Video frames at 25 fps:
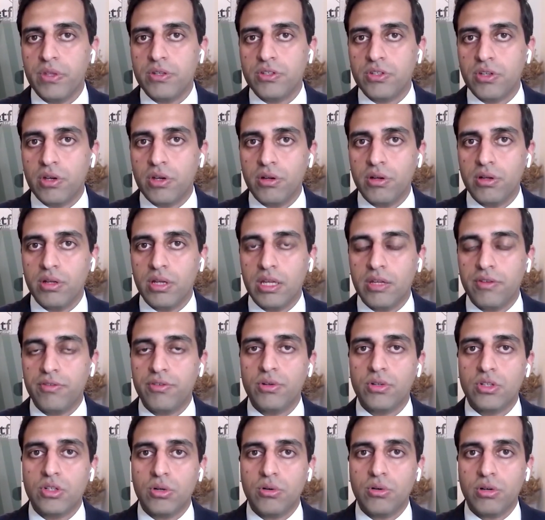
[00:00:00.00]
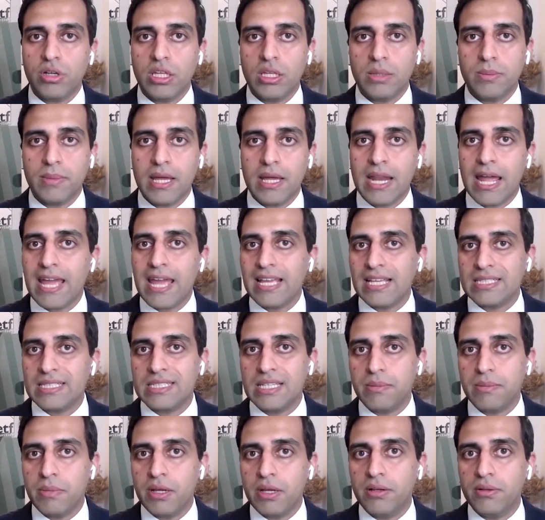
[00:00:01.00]
So if you're talking about
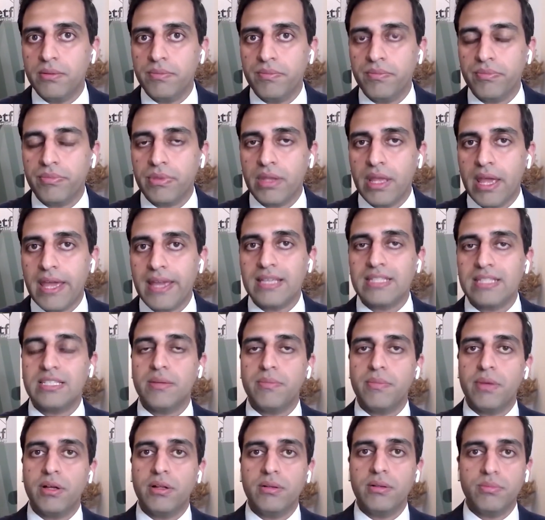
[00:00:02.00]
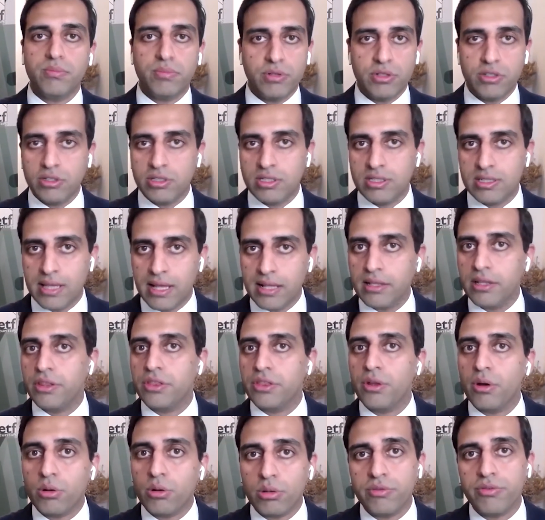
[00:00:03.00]
ASML, ASML produces that
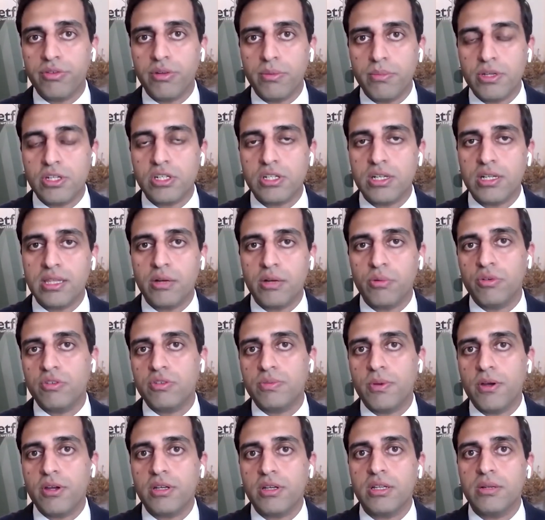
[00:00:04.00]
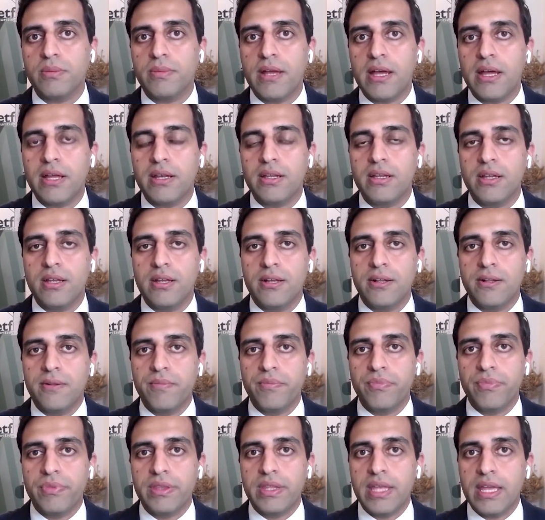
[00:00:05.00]
lithography machine that we've spoken about,
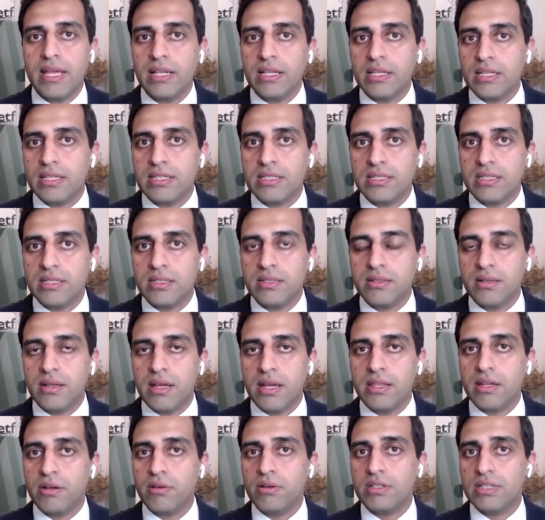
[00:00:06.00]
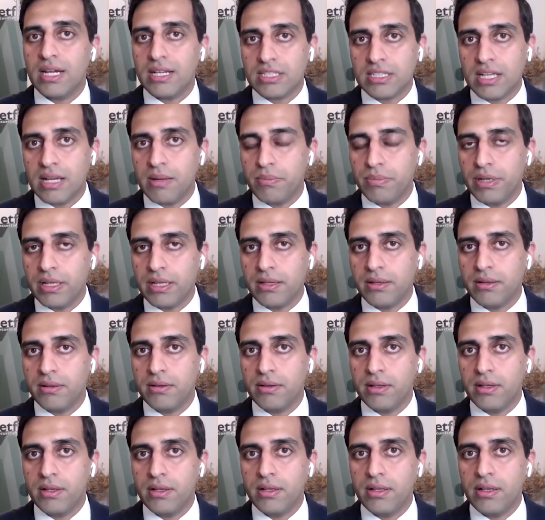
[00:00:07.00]
they're listed and they're a Dutch company.
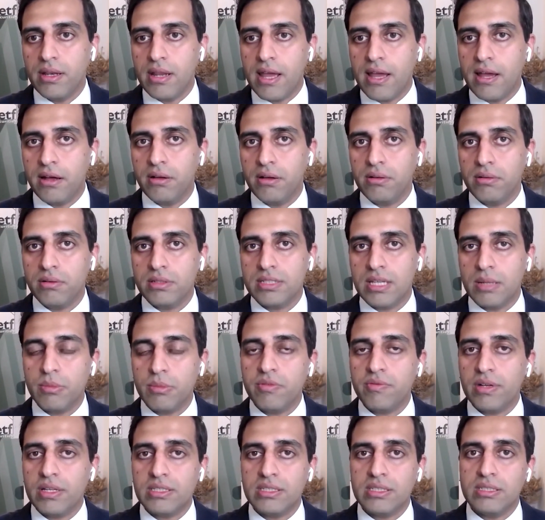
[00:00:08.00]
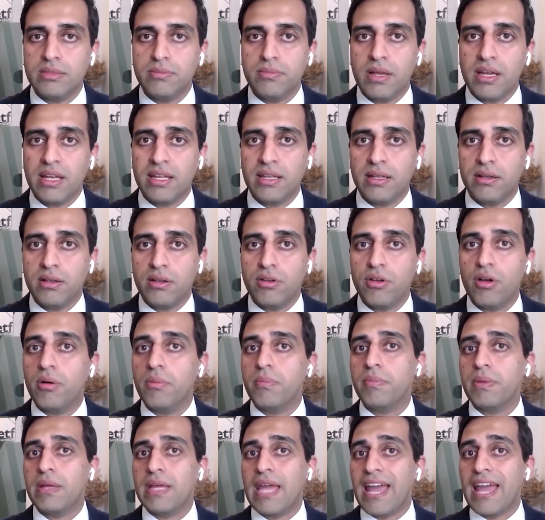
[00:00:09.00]
Now, some investors may not
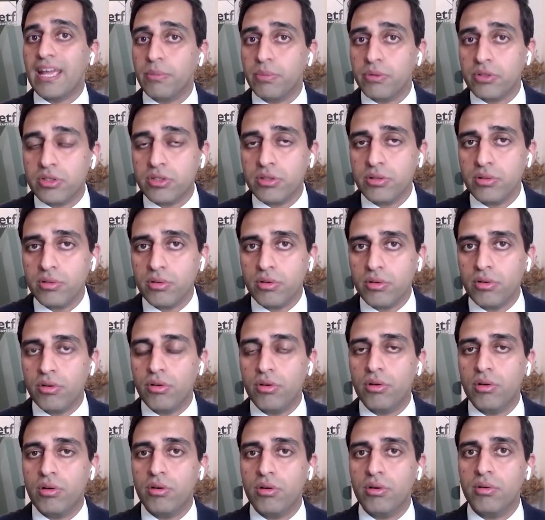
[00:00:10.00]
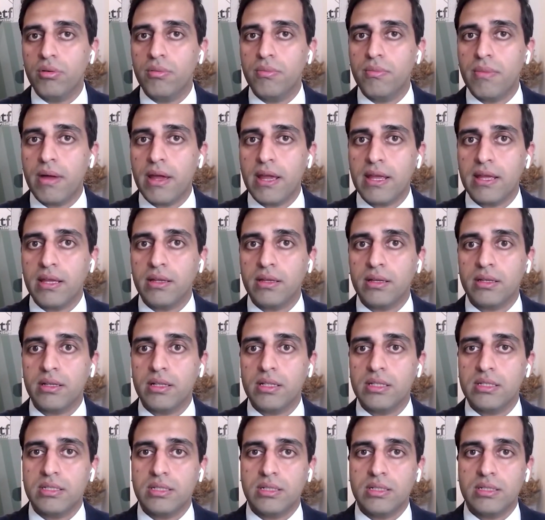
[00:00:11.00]
be able to, or may
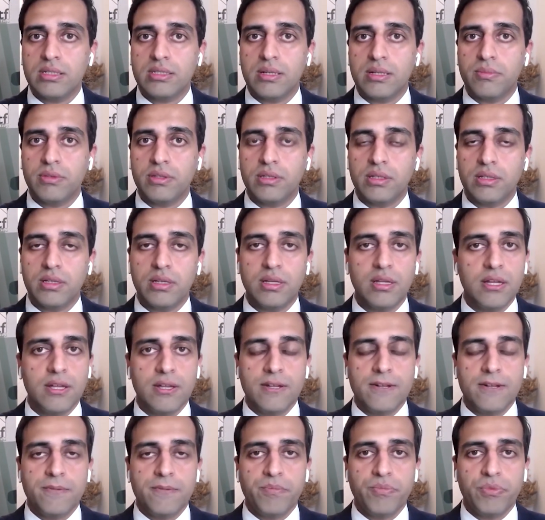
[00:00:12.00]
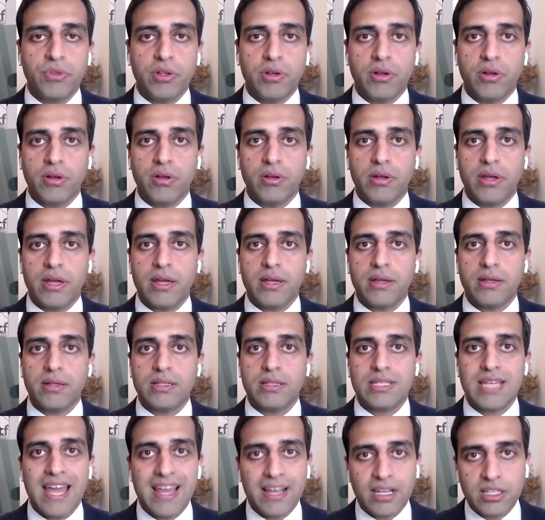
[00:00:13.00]
consider some of the, you know,
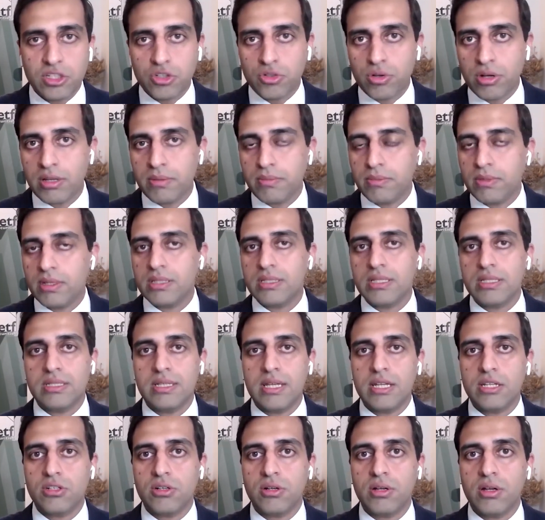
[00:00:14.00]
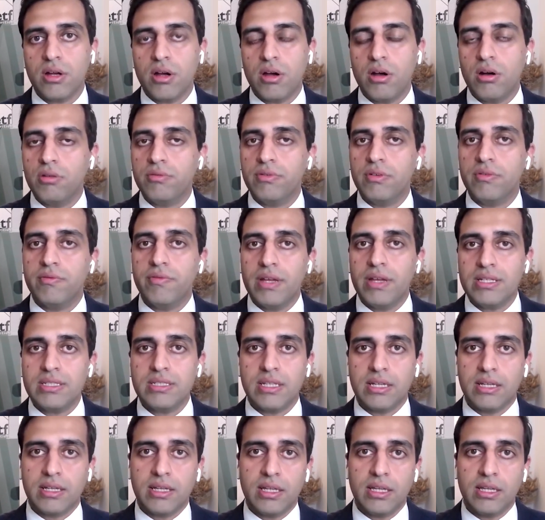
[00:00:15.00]
tax treatments, et cetera, of
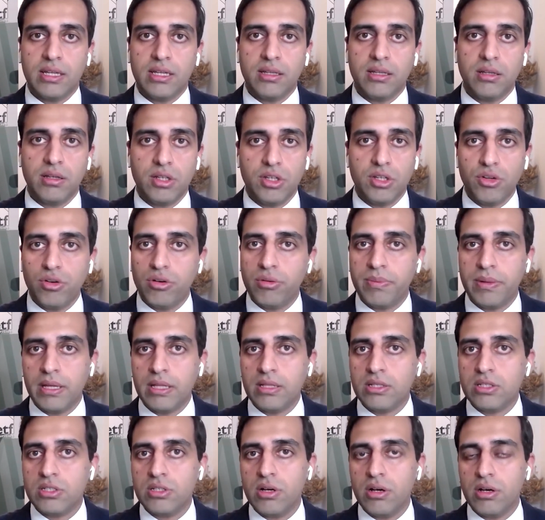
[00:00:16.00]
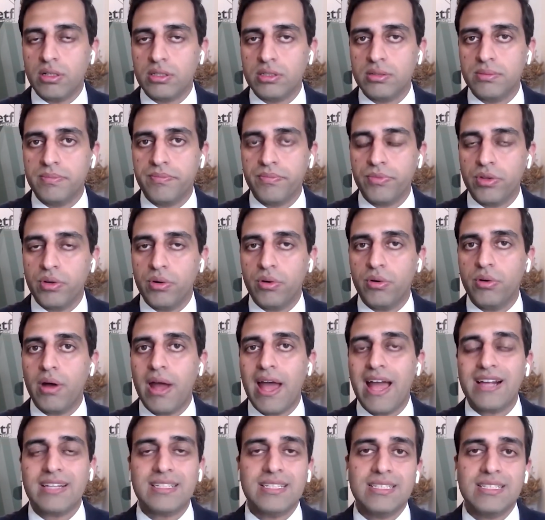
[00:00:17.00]
investing in European stocks or
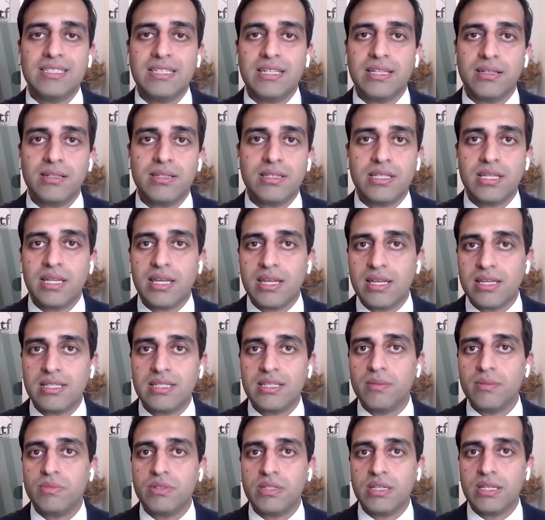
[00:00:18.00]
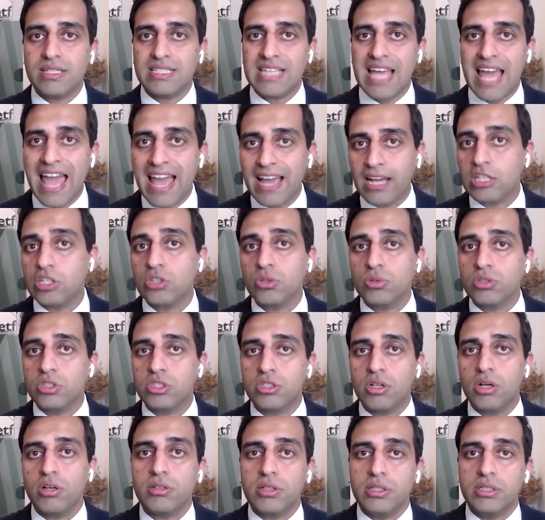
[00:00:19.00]
accessing TSMC's actual
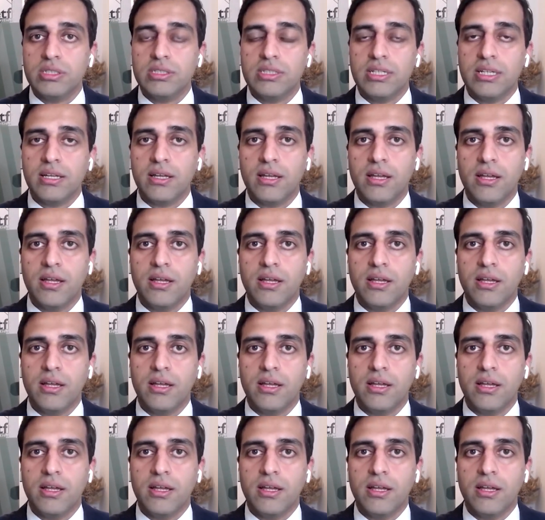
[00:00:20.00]
stock listing.